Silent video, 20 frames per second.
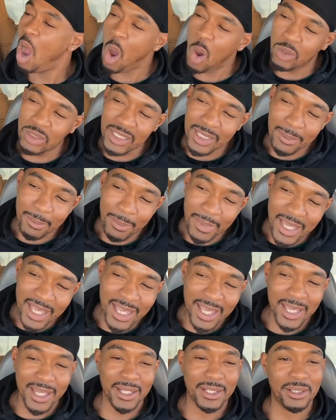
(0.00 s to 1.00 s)
Only
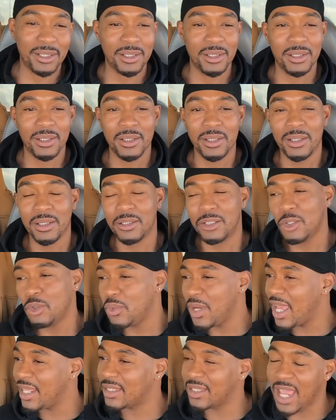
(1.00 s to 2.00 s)
men
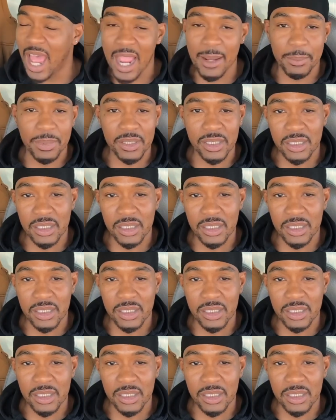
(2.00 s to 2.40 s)
do that type